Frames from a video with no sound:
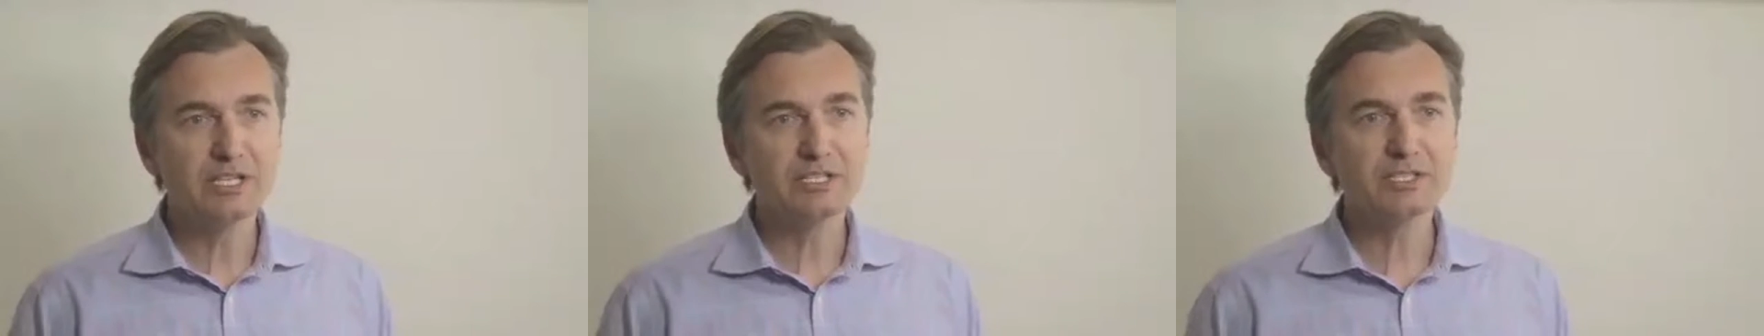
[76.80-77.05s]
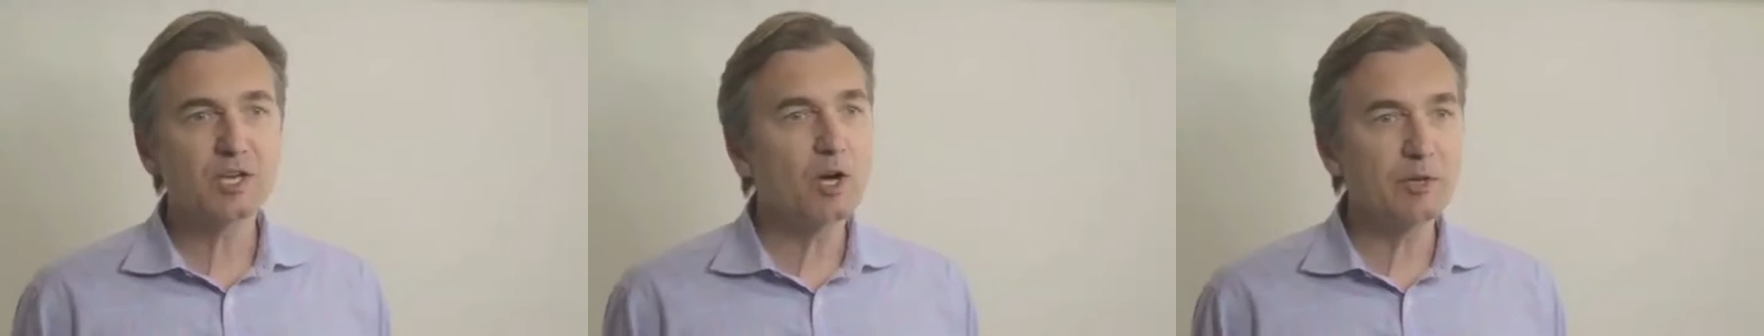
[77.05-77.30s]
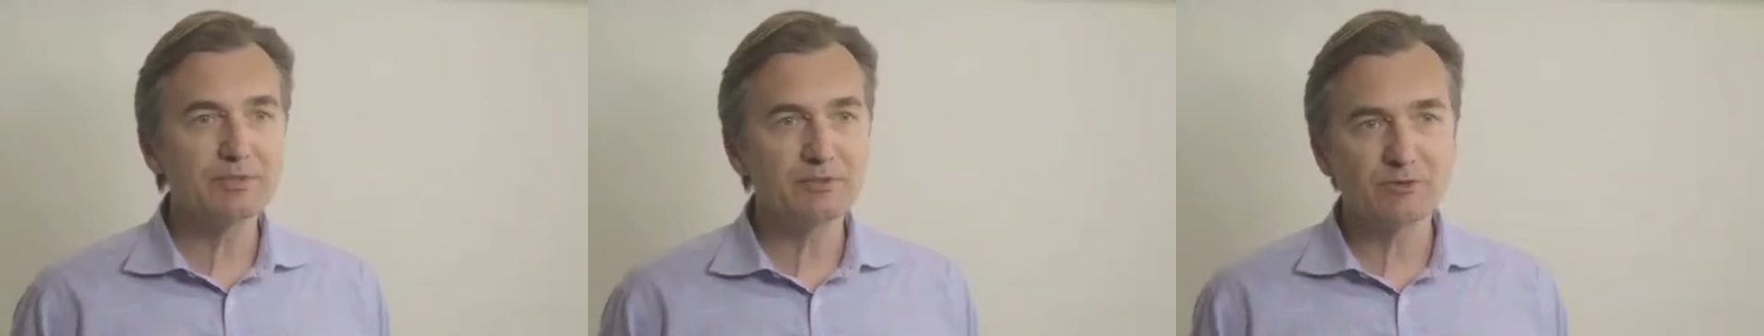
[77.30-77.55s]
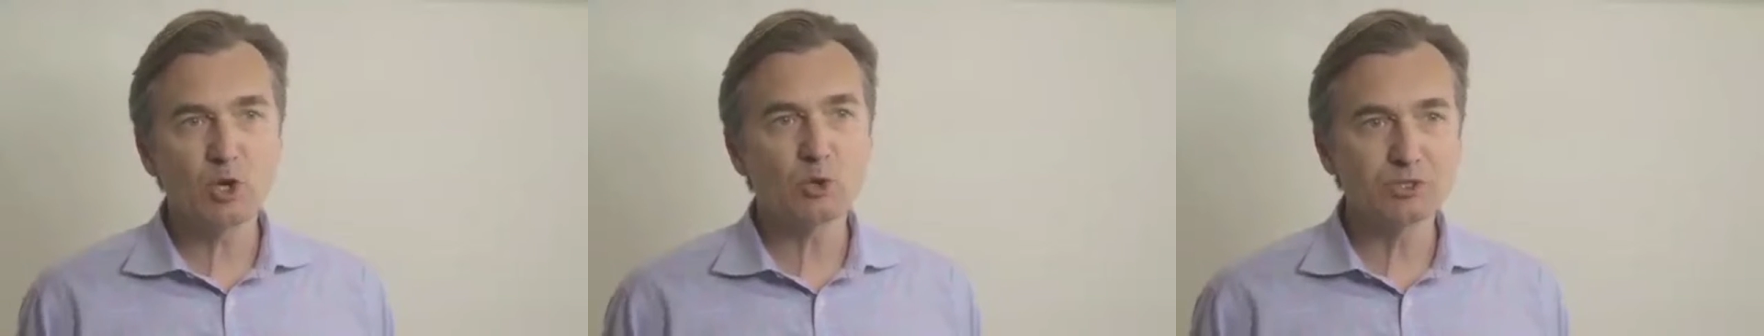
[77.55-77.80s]
types of
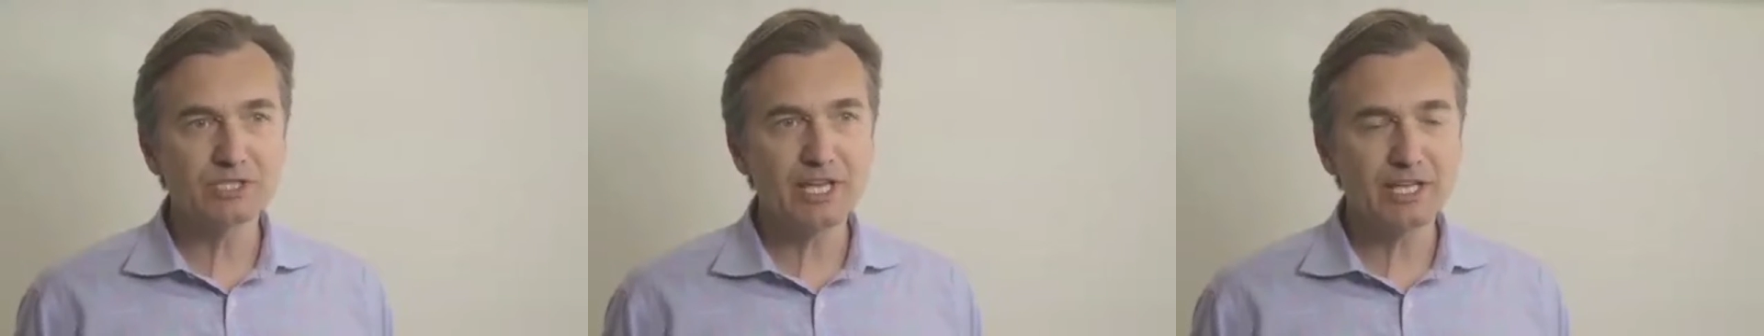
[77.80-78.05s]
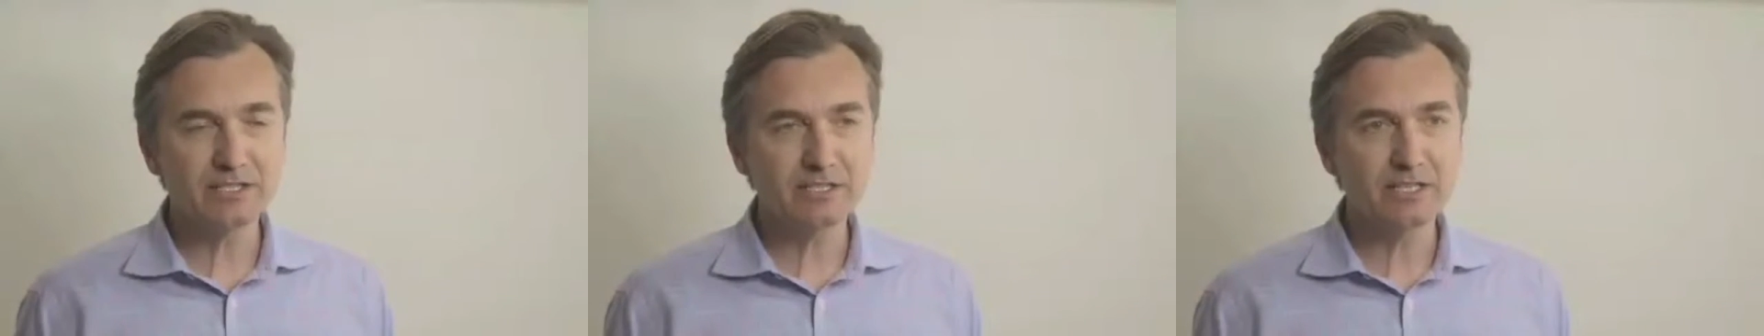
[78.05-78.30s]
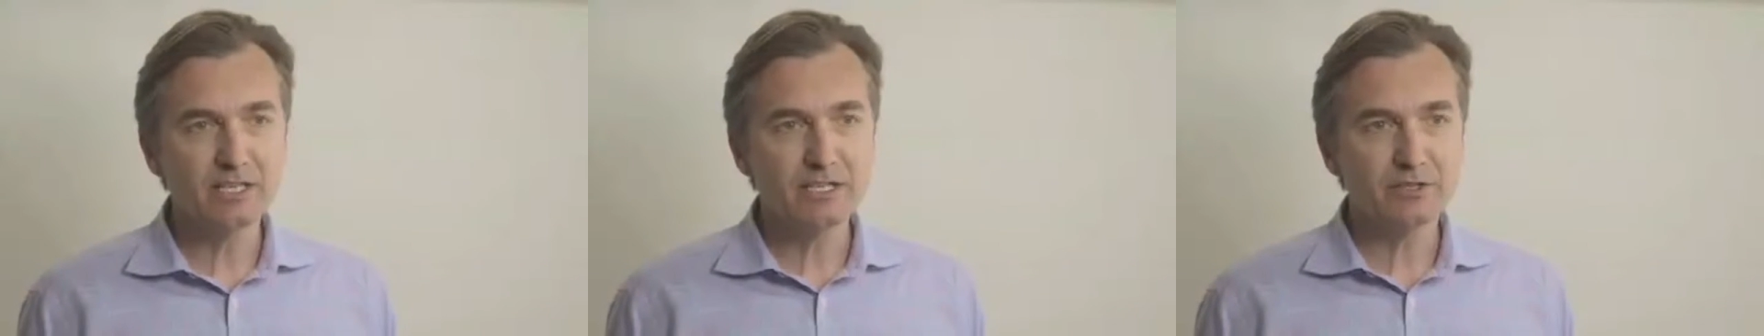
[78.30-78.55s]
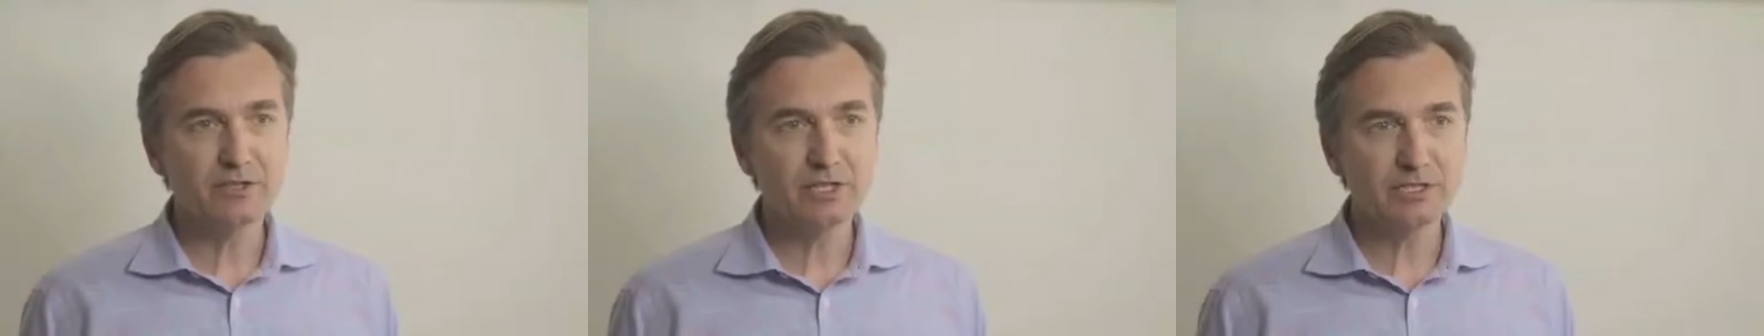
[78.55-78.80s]
content
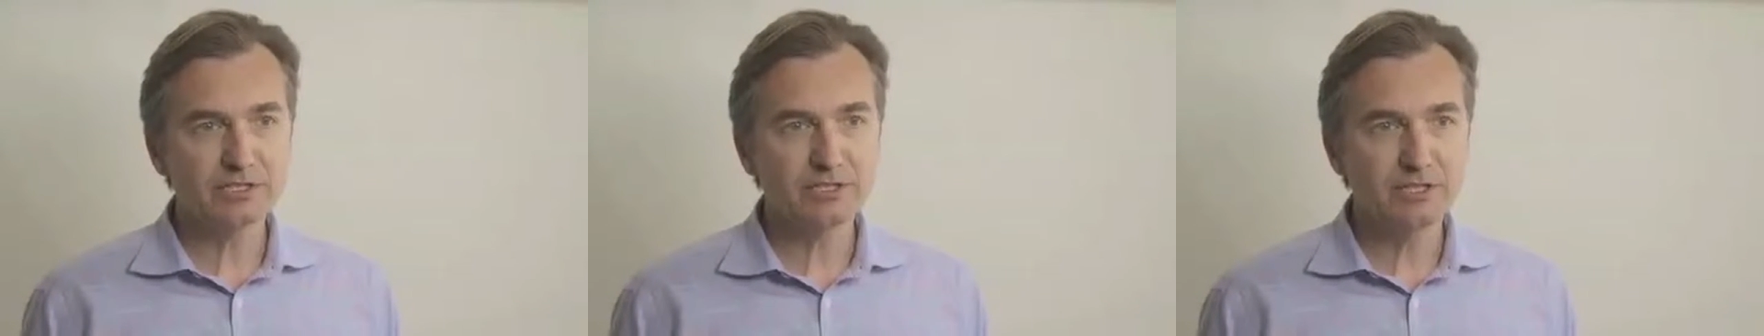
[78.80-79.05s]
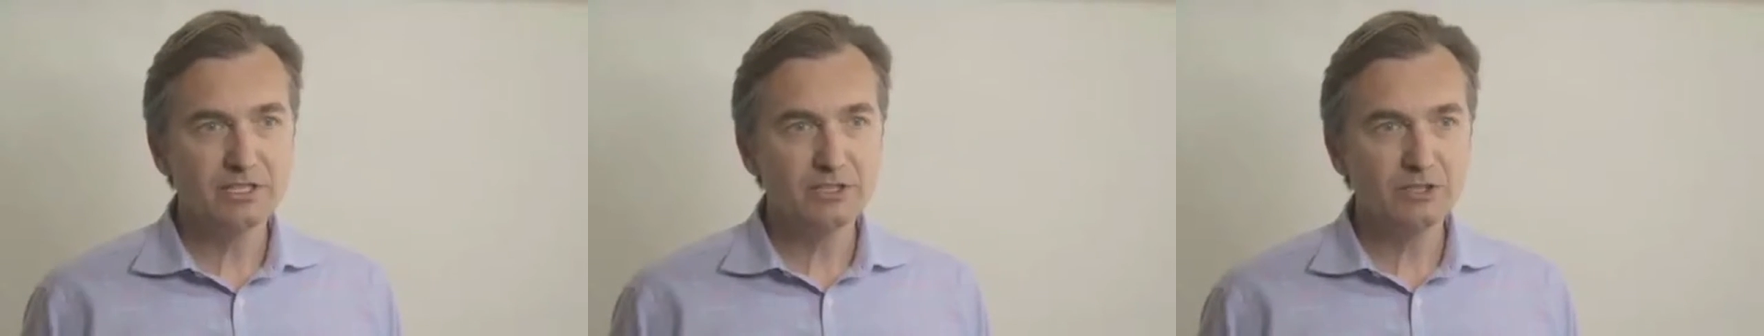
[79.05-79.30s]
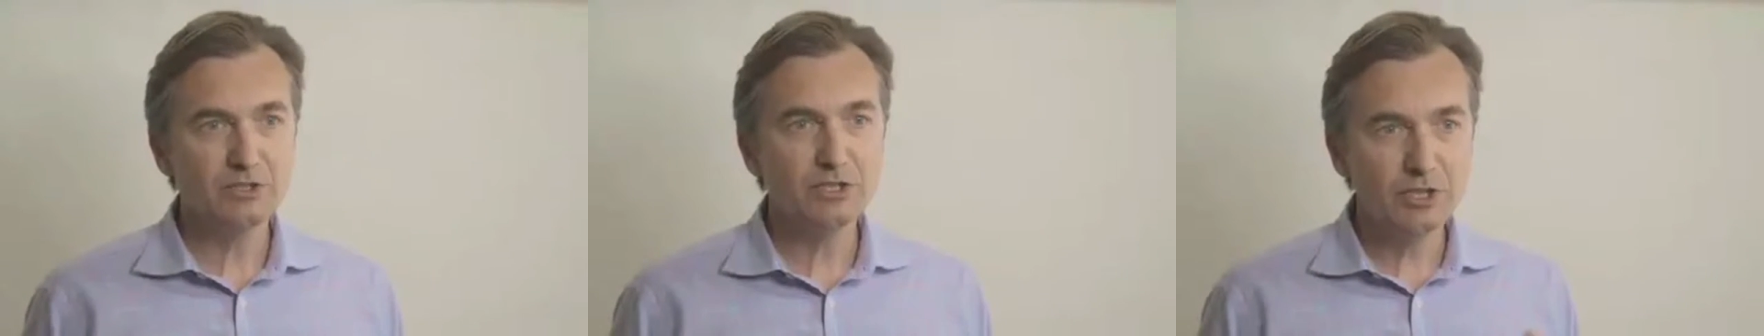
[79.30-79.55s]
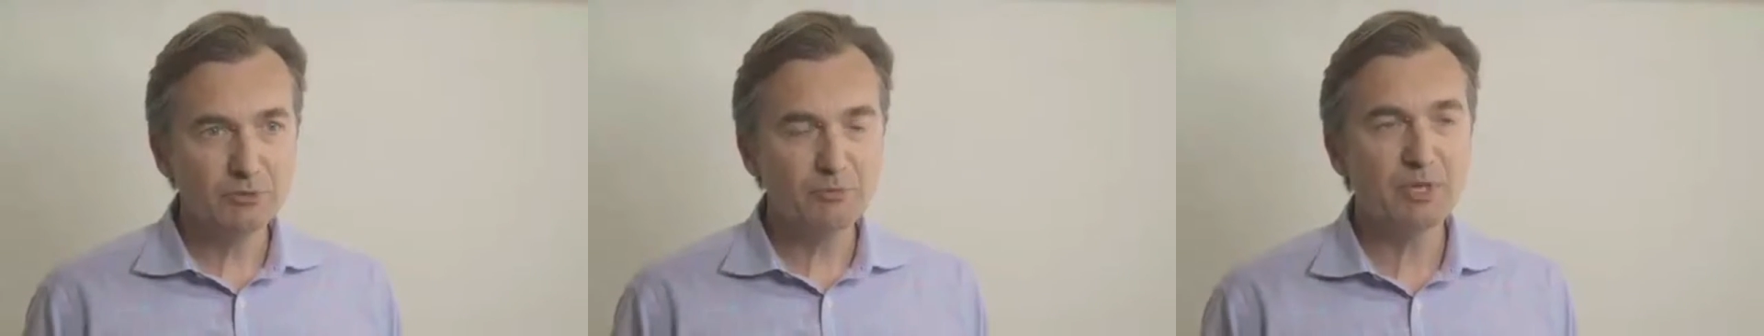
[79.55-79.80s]
that
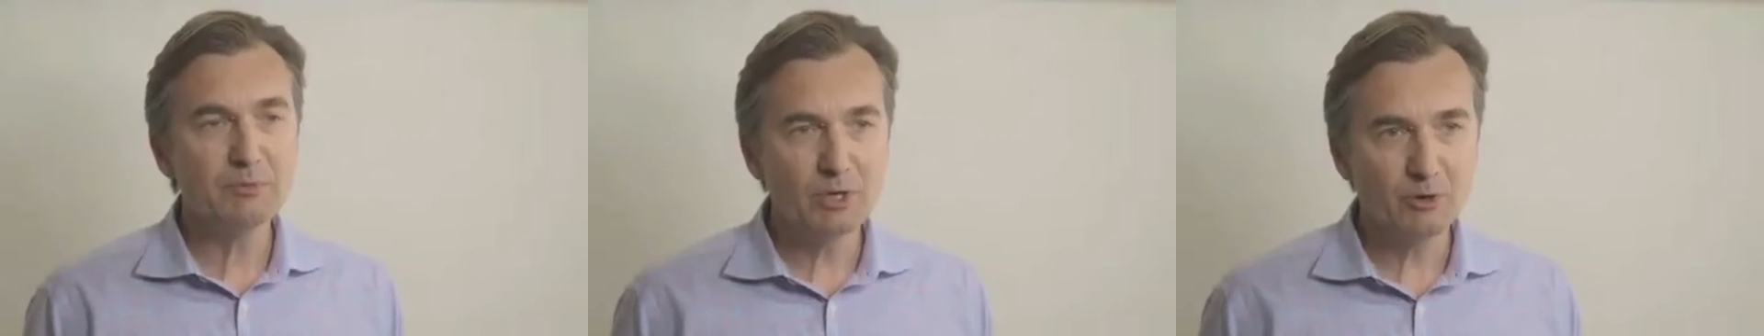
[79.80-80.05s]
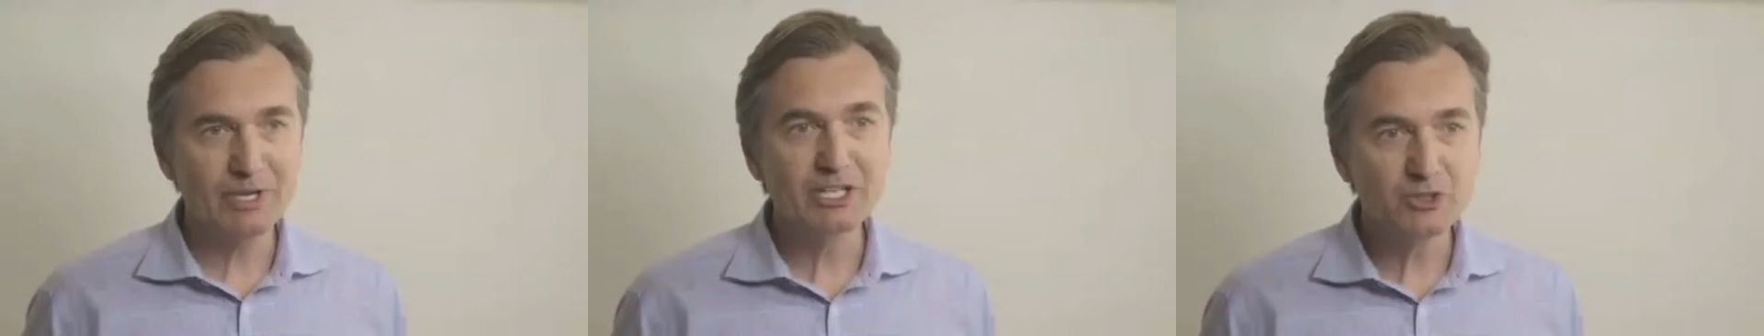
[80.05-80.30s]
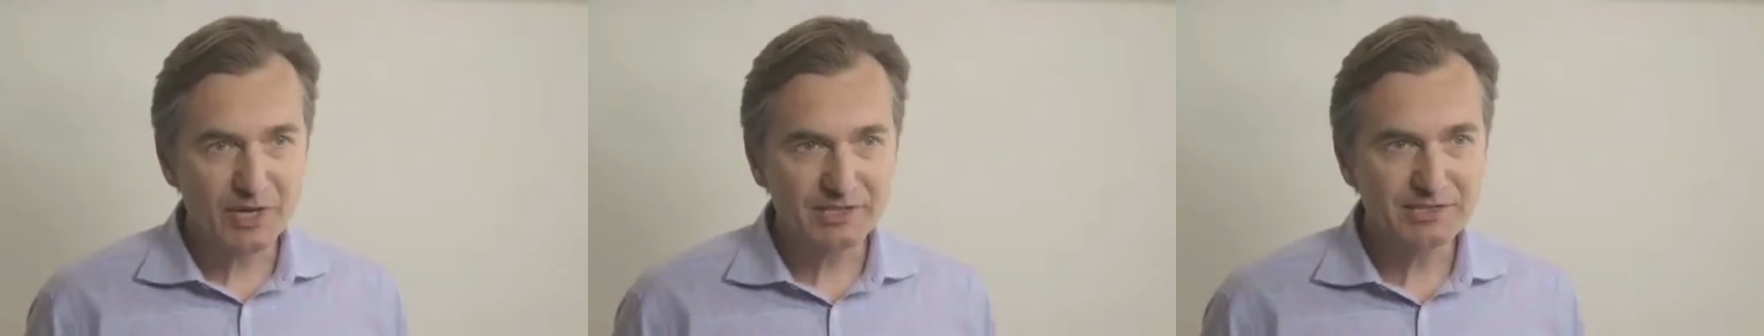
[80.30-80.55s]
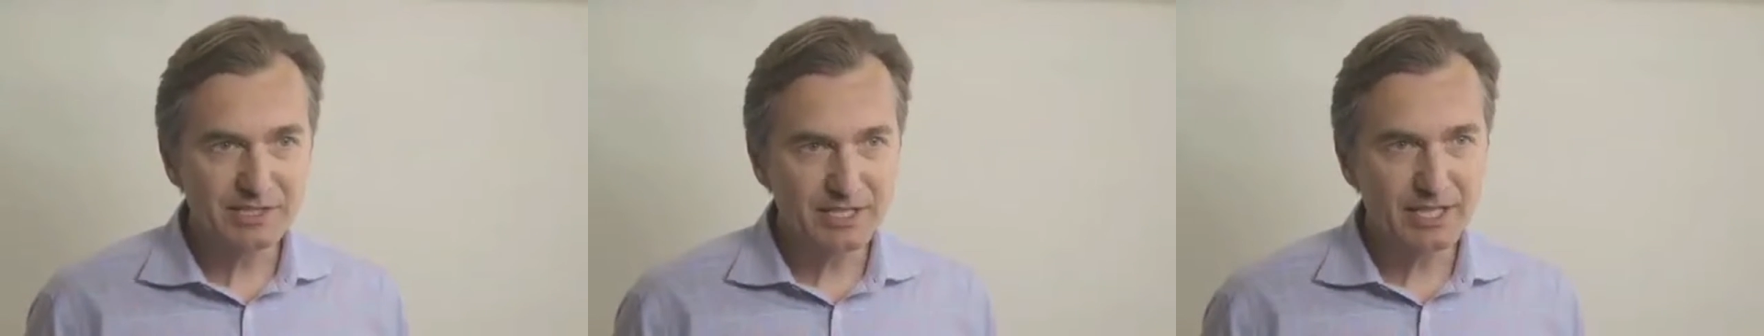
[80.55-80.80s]
people are
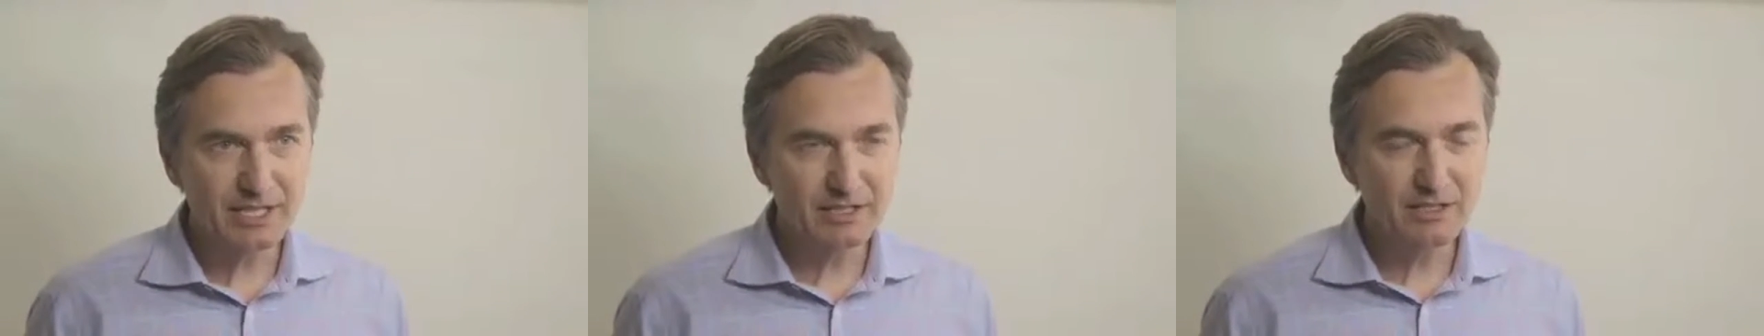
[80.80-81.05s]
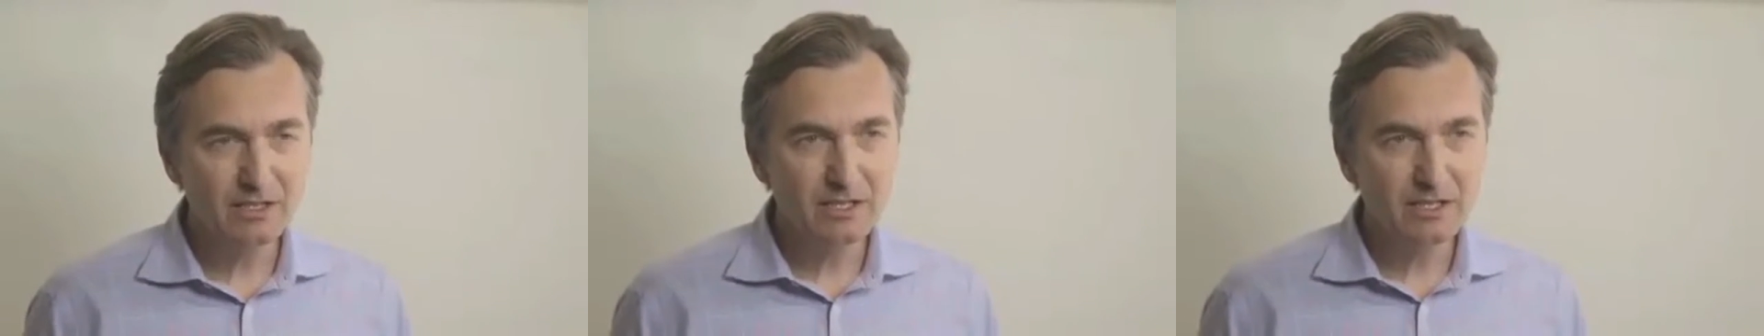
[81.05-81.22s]
interested in.